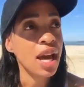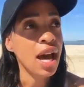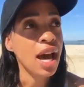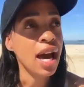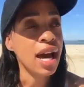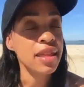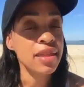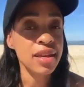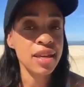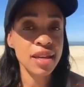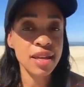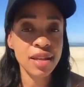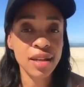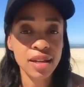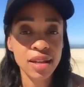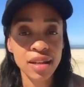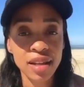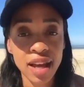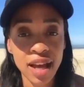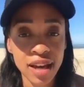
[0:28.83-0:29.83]
I think
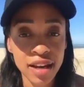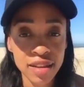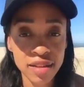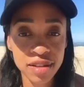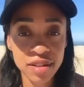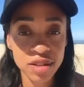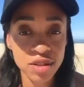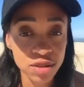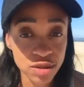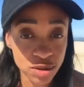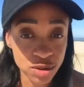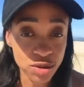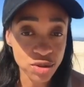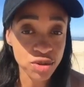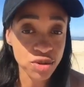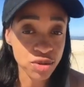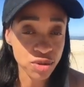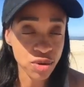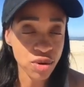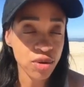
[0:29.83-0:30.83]
a lot of the
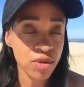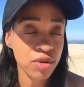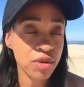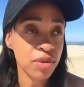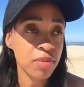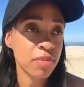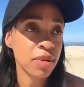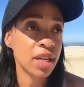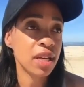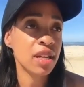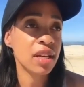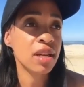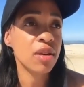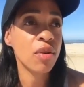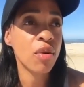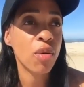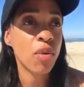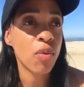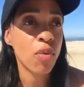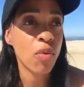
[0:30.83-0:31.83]
delusional older men
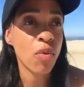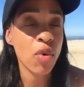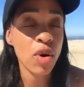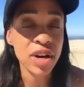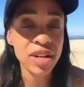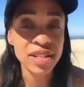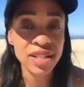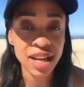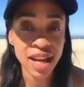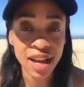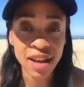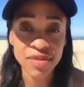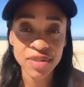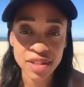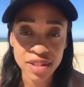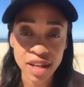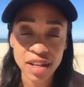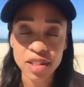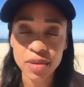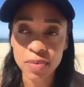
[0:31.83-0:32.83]
want to have
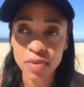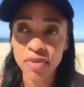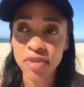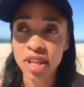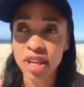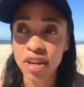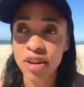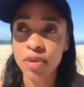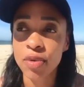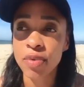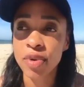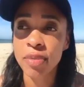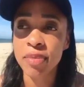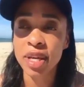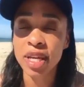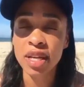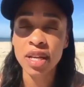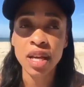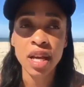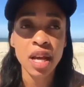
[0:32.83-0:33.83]
sex with young
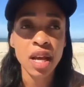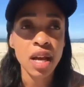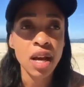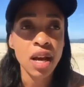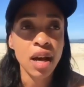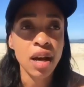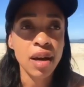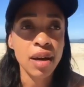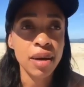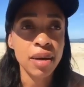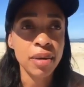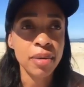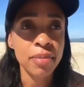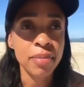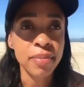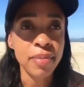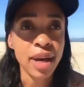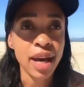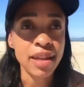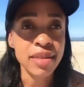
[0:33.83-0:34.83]
women.
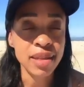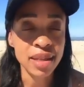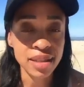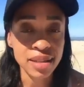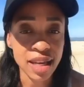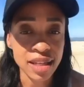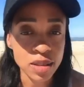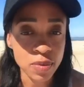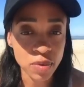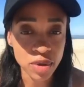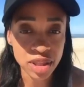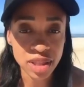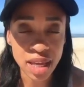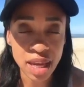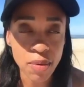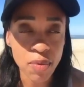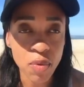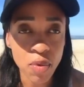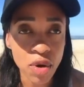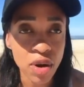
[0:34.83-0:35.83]
I think that's what they
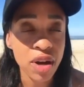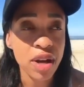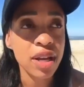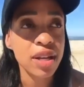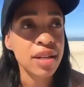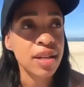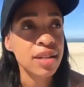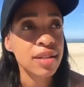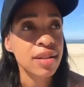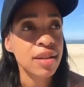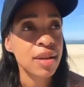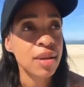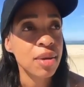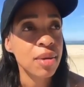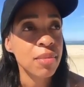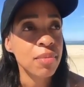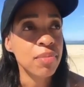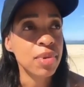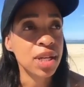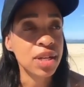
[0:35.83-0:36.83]
want
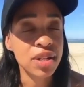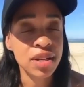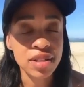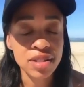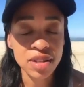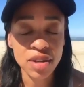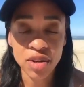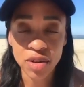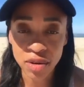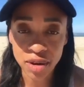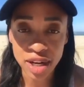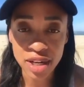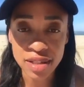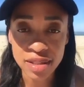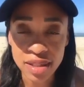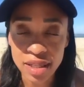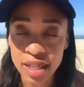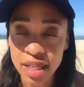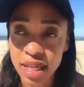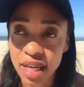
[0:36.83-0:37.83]
because they're
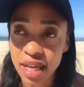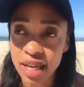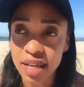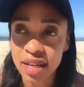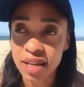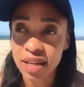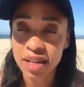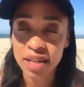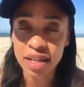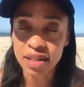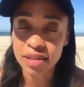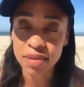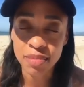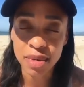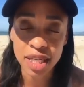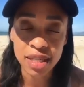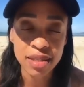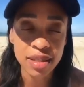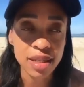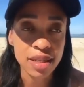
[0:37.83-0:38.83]
crazy and it doesn't
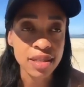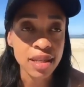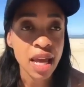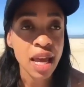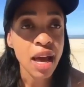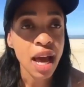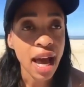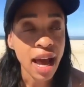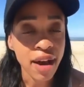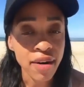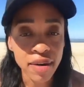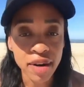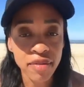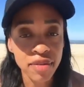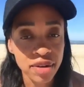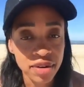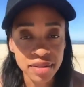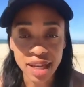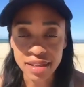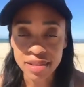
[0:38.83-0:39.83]
make sense.
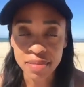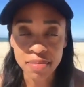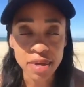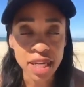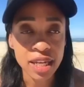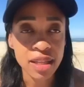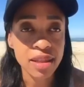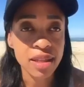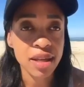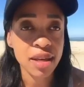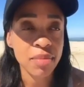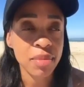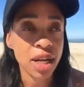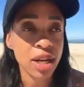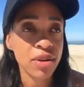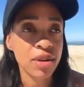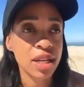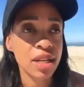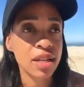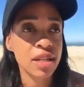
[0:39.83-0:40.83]
However, that's a man thing. I'm not
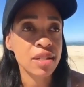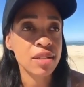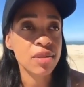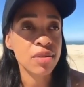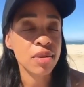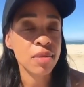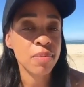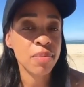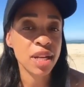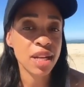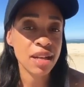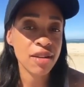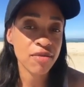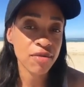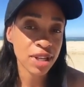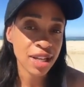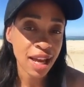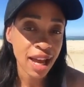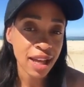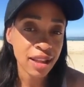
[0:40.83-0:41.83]
going to get into it. But in
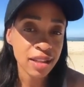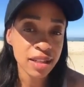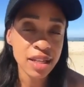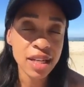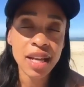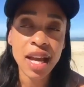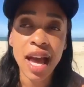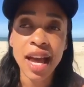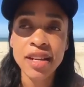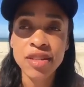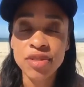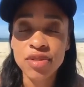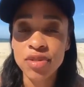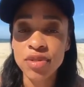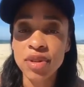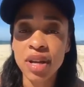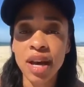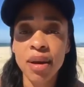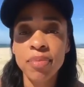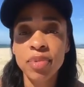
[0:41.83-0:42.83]
reality, I do
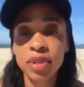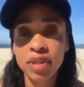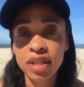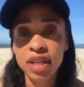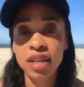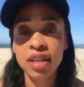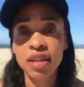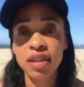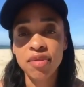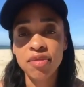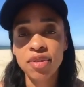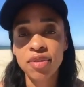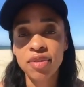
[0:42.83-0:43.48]
not believe